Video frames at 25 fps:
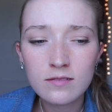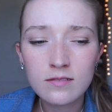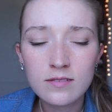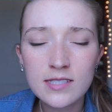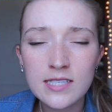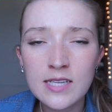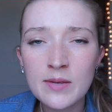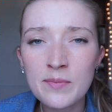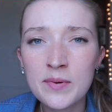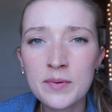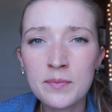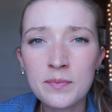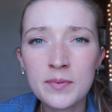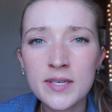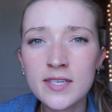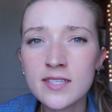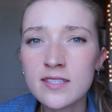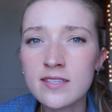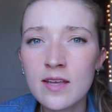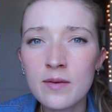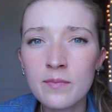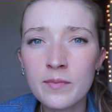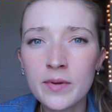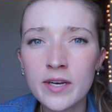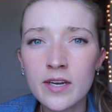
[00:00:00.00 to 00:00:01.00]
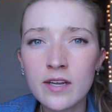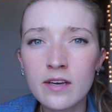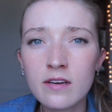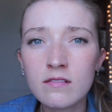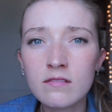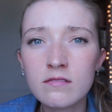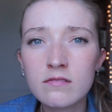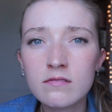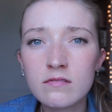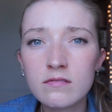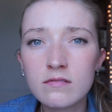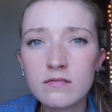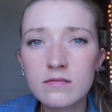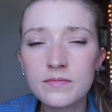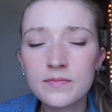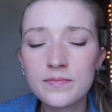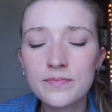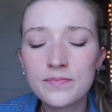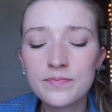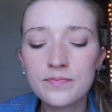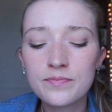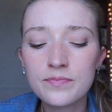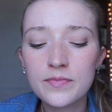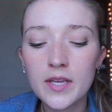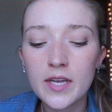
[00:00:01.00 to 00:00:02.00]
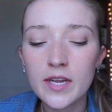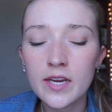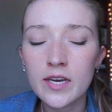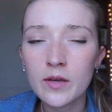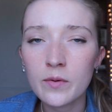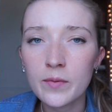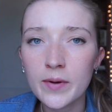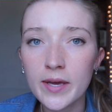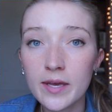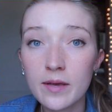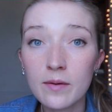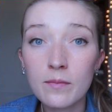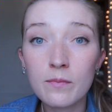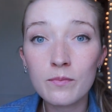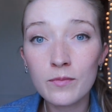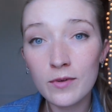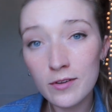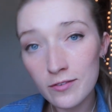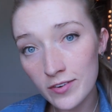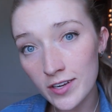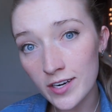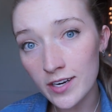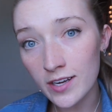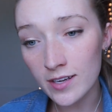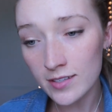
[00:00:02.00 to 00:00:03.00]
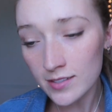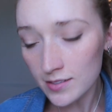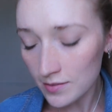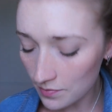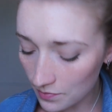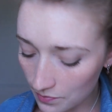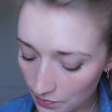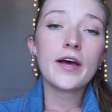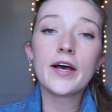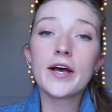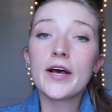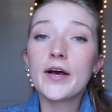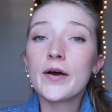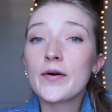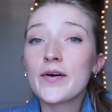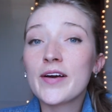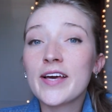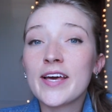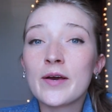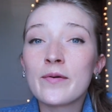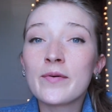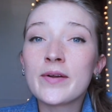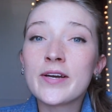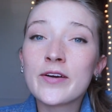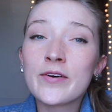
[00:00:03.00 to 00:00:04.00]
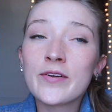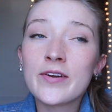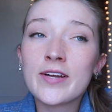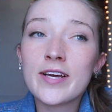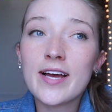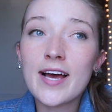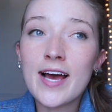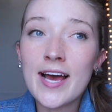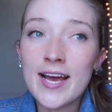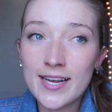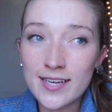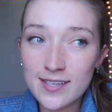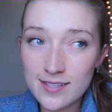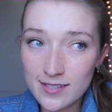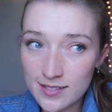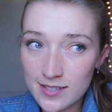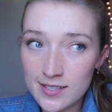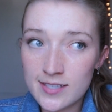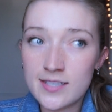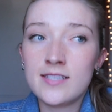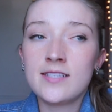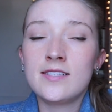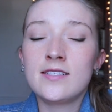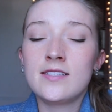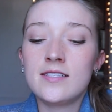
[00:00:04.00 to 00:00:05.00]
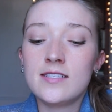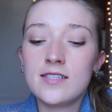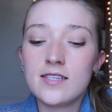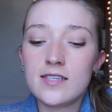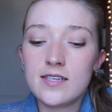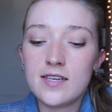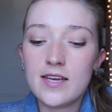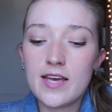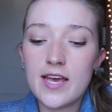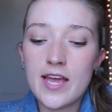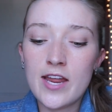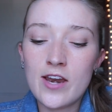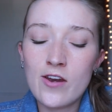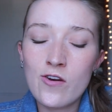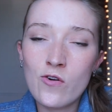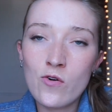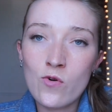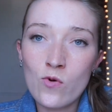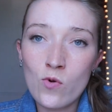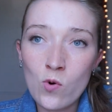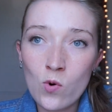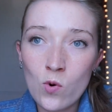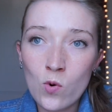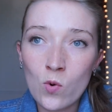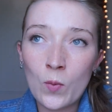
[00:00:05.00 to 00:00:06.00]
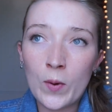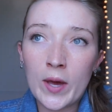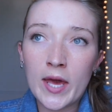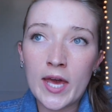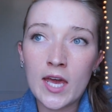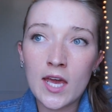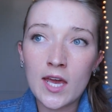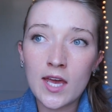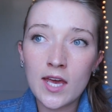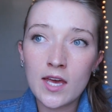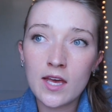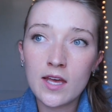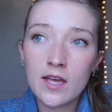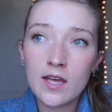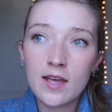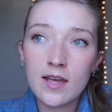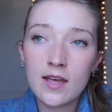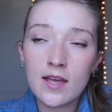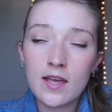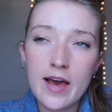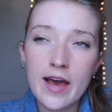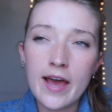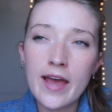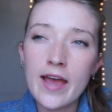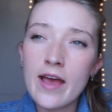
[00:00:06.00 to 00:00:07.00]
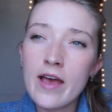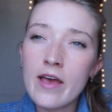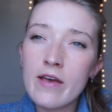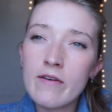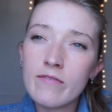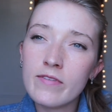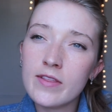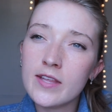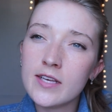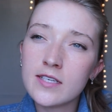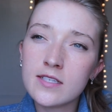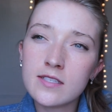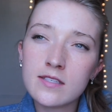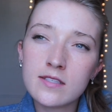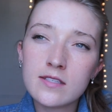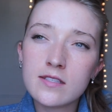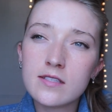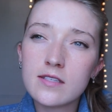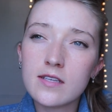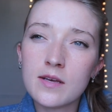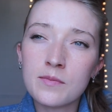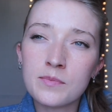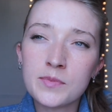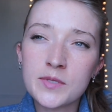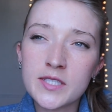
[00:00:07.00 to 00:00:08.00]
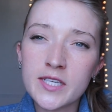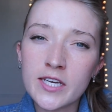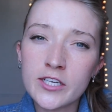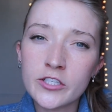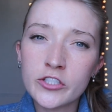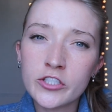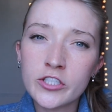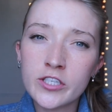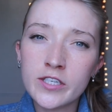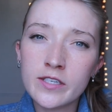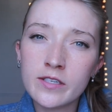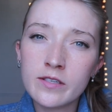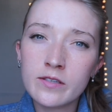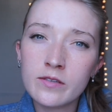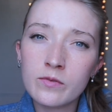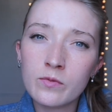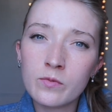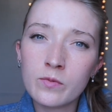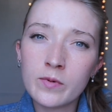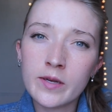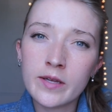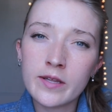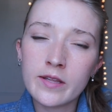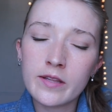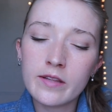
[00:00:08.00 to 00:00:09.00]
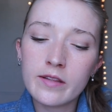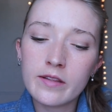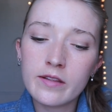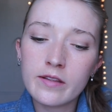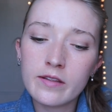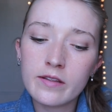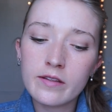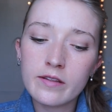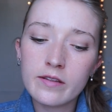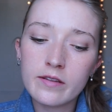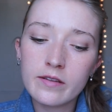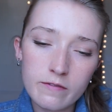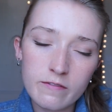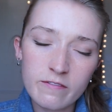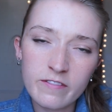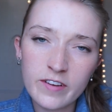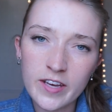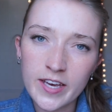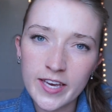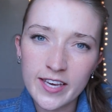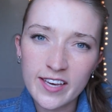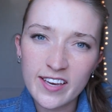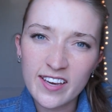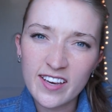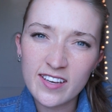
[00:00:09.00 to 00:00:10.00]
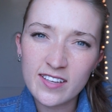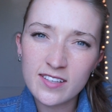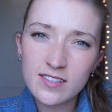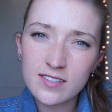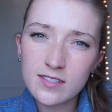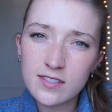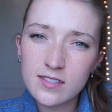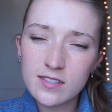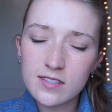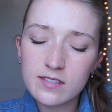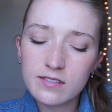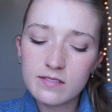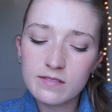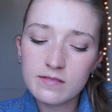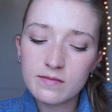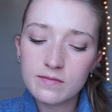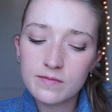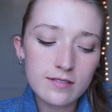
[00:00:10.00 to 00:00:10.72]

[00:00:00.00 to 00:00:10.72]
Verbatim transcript: Someone please let me know. Anyway, moving on. Okay, I want to go to Iceland and Norway. I have this obsession with Vikings.